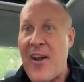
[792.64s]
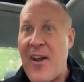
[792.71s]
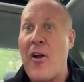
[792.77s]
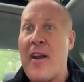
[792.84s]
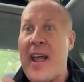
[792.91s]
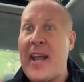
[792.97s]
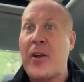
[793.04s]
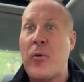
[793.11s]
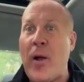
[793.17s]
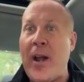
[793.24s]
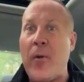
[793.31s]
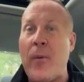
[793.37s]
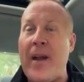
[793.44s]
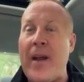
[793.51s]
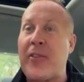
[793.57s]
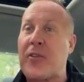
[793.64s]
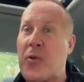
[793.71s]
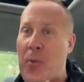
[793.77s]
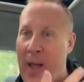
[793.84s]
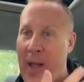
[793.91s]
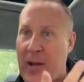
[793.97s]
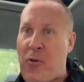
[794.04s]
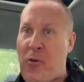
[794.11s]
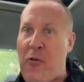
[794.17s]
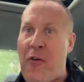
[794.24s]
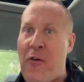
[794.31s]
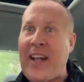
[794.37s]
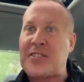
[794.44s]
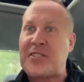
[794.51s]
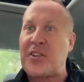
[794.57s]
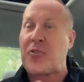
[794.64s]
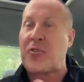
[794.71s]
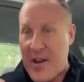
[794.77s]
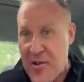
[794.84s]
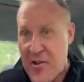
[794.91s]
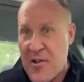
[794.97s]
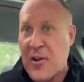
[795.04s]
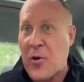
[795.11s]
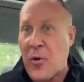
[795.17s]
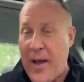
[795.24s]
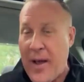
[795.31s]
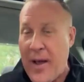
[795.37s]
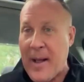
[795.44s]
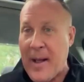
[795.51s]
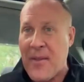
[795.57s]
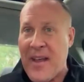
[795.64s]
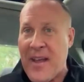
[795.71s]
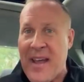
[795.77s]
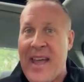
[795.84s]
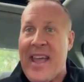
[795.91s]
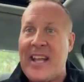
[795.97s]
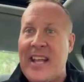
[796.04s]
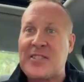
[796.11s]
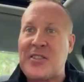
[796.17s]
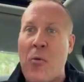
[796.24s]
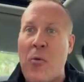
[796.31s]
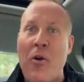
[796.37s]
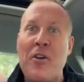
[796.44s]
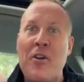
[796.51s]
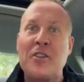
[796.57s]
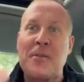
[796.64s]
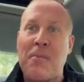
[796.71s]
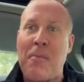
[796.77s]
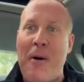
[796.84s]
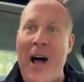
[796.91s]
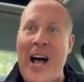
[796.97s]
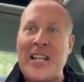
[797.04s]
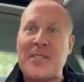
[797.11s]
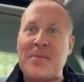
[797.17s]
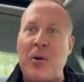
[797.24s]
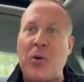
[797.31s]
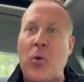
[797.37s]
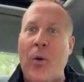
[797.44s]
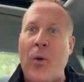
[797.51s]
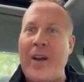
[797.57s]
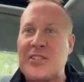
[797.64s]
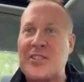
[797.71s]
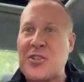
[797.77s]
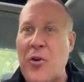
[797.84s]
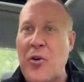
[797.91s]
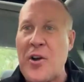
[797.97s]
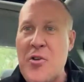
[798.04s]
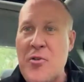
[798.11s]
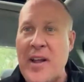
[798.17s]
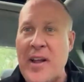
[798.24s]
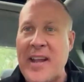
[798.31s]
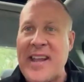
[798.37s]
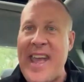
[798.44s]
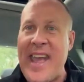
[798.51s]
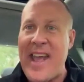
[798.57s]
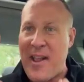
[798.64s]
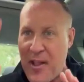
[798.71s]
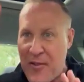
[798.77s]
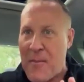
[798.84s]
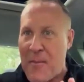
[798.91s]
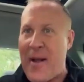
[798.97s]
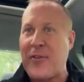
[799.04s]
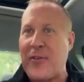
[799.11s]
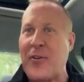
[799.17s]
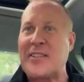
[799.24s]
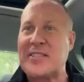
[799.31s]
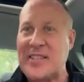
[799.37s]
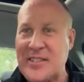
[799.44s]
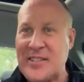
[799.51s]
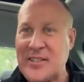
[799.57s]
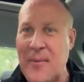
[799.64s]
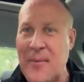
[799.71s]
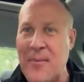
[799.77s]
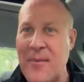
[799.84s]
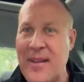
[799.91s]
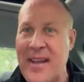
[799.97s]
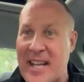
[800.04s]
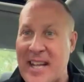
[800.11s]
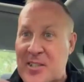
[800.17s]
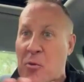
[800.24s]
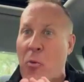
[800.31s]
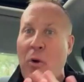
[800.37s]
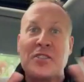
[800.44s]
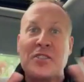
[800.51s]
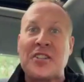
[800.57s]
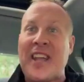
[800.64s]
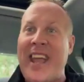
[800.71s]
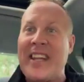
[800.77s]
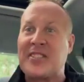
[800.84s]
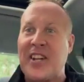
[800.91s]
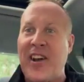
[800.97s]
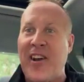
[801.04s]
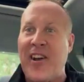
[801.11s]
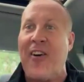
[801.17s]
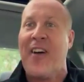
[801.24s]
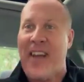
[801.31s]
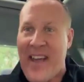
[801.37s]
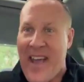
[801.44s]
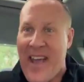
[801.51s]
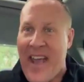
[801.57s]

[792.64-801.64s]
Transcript: And an R9 credit rating through Equifax, or TransUnion Credit, is the worst possible credit score you can get in the metric system. It's worst case scenario.